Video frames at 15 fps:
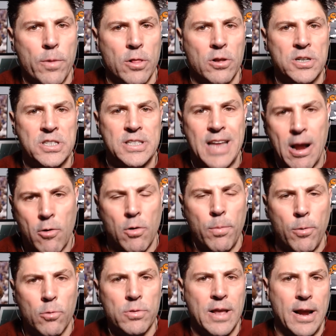looks
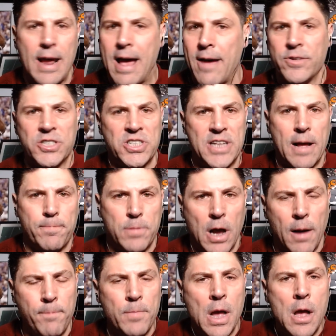terrible. They haven't stepped
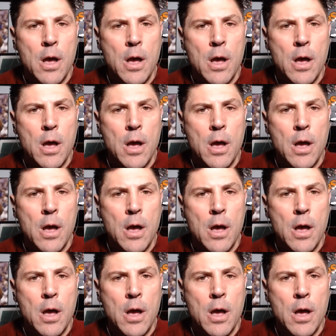up.